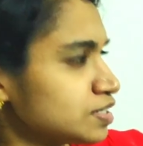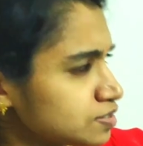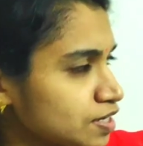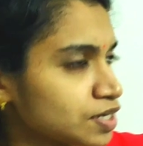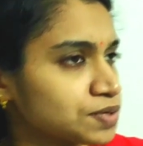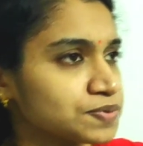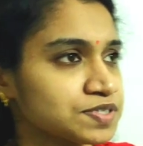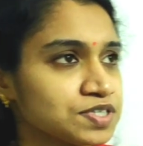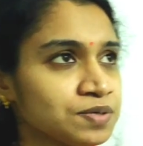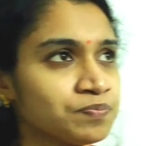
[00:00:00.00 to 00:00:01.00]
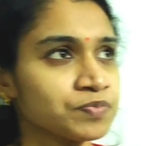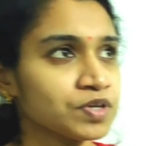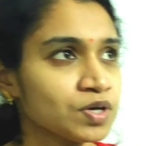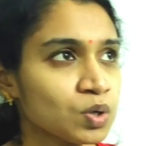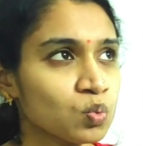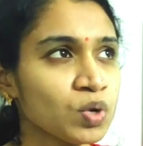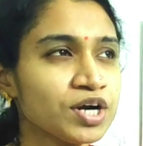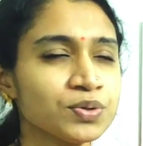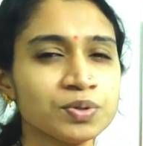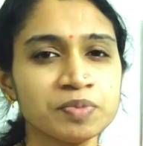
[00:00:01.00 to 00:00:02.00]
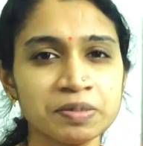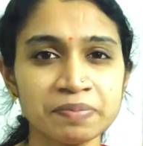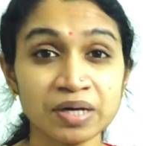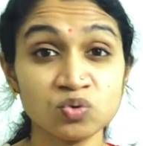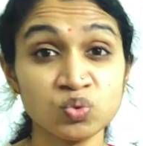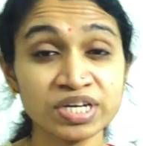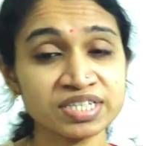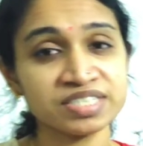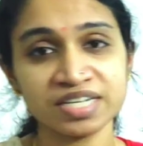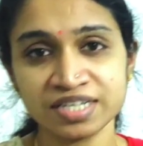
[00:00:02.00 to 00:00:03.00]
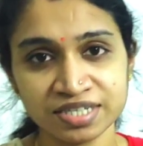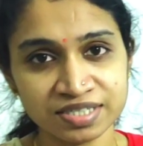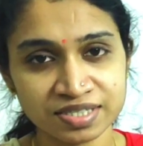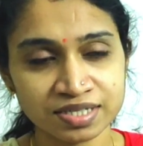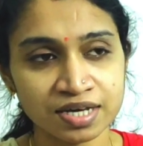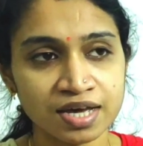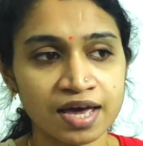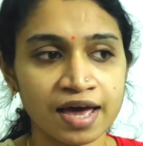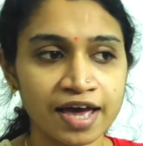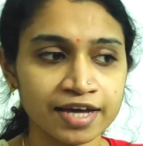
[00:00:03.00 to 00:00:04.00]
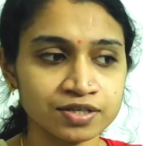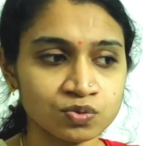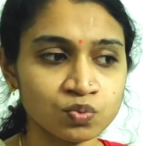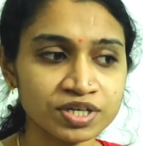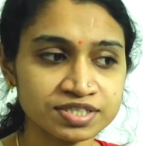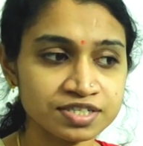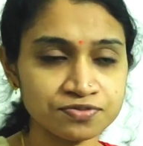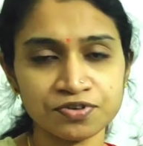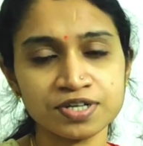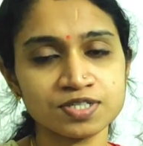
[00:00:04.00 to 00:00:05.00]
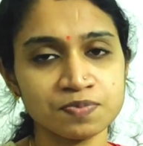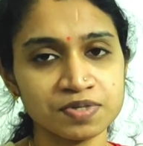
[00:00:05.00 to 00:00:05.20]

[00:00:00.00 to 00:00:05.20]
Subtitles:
Second question: what do you mean by wing tendons, and what is the difference